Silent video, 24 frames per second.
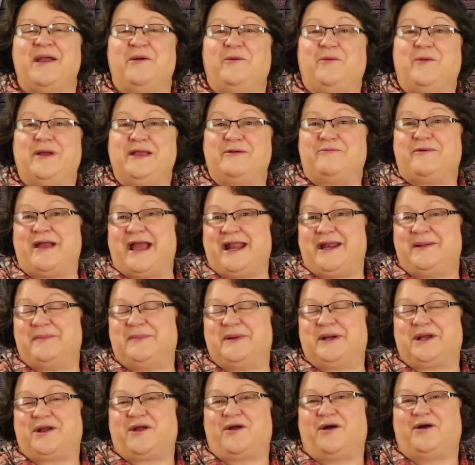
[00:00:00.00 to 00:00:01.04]
we read a
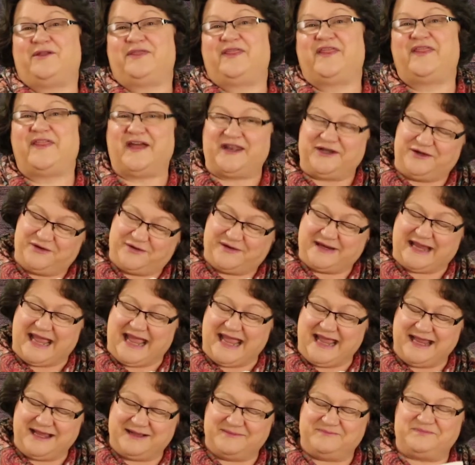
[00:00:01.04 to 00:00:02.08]
book called Thunder
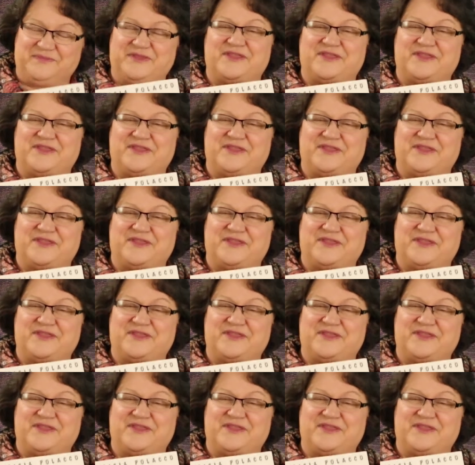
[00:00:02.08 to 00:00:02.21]
Cake.